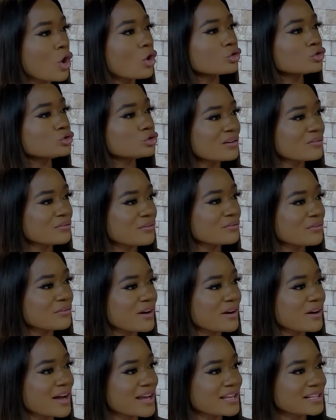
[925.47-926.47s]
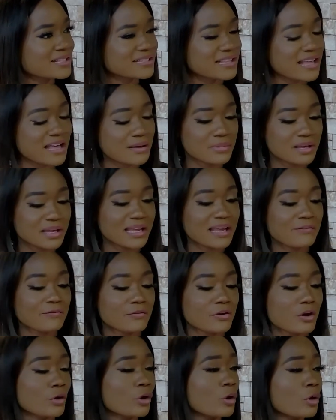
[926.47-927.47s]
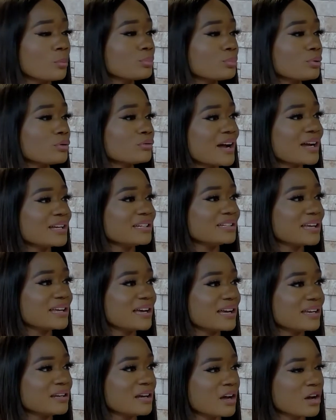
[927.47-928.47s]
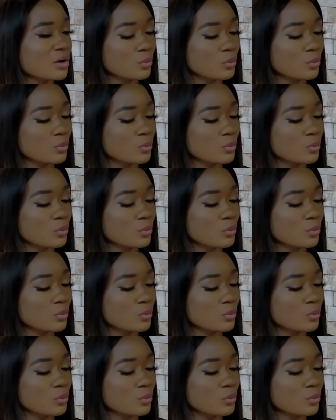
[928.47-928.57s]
Or do you advise them, if you're not provided